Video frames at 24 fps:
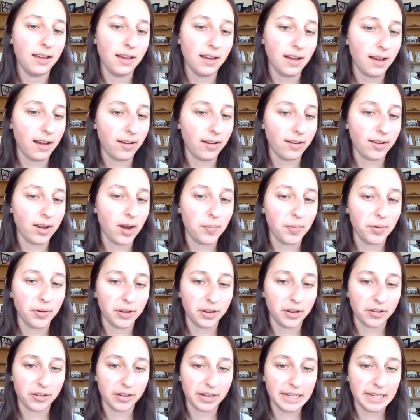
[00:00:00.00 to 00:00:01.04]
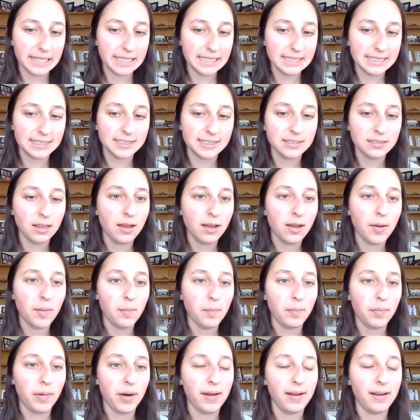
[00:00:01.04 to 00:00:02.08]
a couple ingredients.
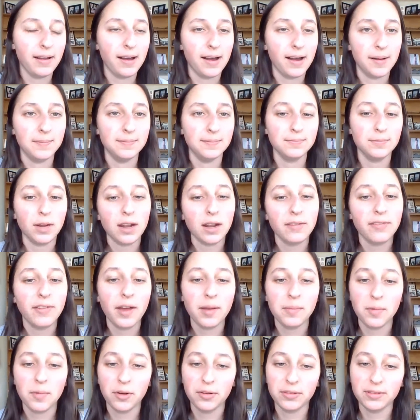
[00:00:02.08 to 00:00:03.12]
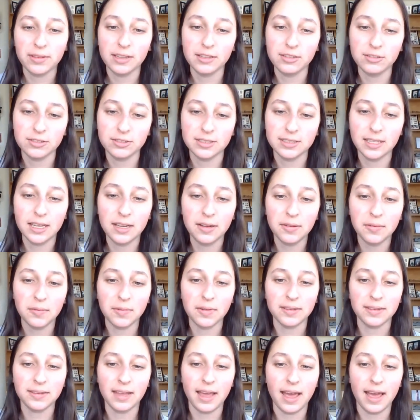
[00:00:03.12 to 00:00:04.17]
But what I found most interesting
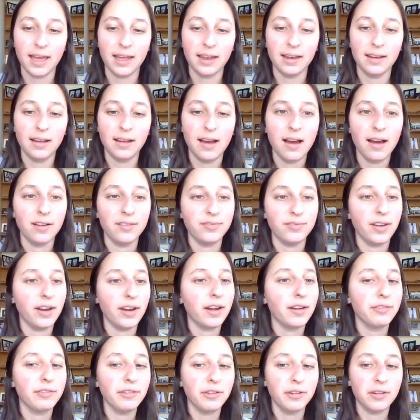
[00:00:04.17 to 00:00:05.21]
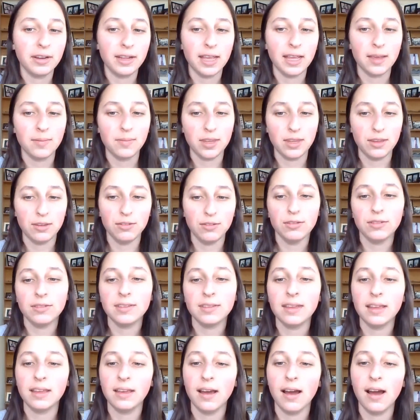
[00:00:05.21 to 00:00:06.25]
was that ferrofluid can be
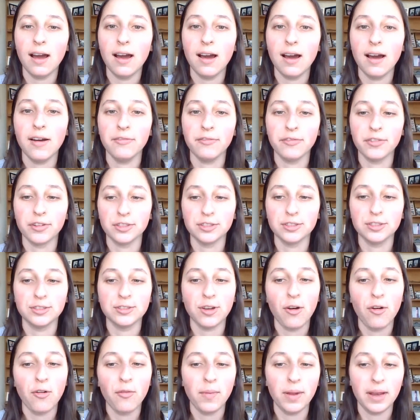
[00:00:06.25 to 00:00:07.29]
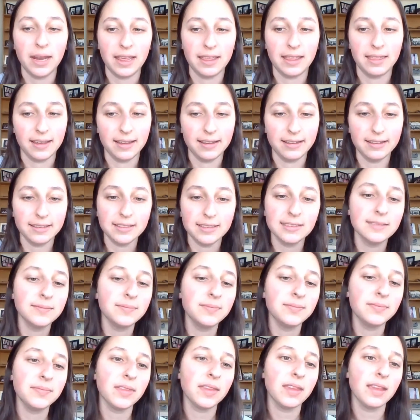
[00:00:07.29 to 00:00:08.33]
used for so many things.
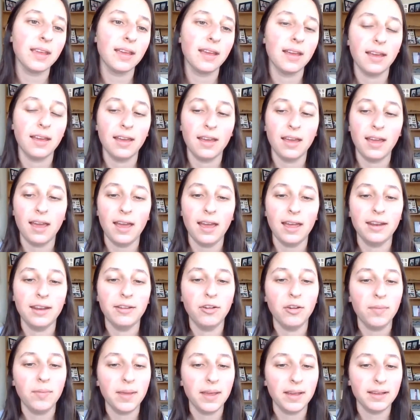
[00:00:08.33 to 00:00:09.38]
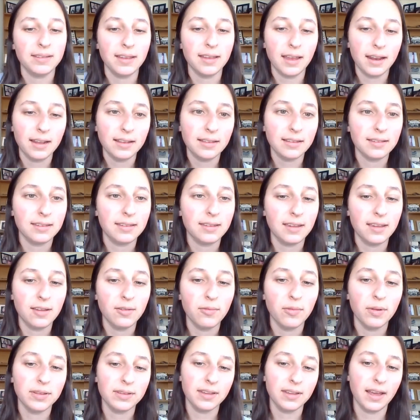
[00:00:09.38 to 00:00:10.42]
And it will be exciting to see
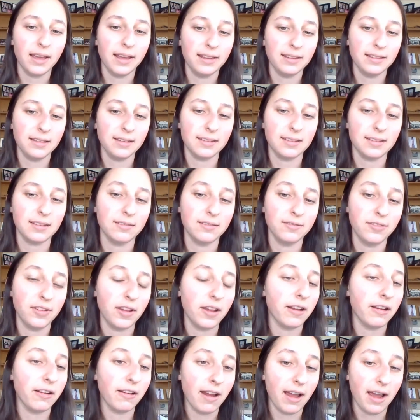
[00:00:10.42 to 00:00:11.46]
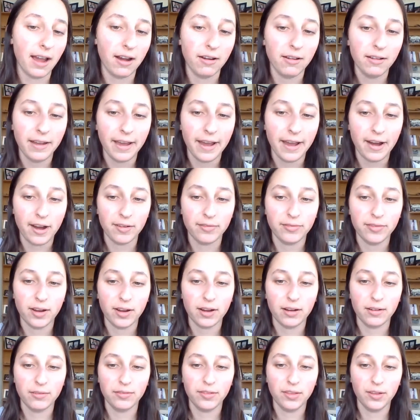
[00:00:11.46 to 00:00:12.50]
what scientists can figure out how
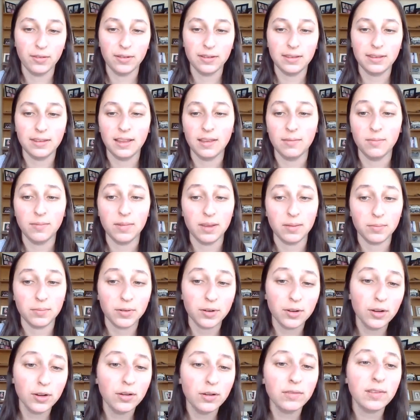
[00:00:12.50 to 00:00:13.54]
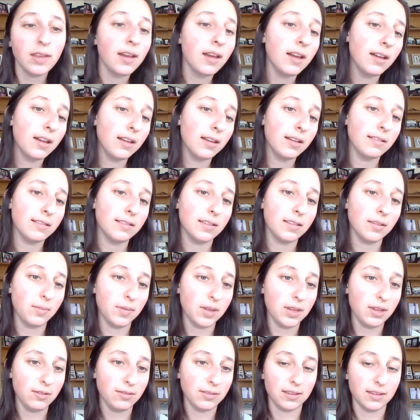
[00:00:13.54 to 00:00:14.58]
ferrofluids can be improved to be
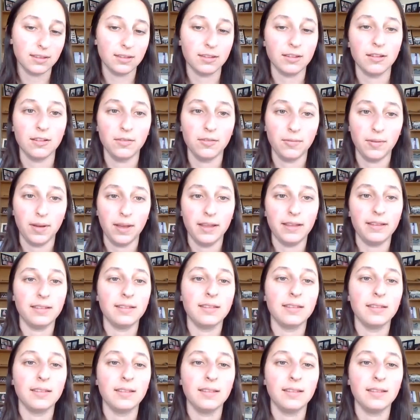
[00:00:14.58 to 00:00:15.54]
used in certain ways.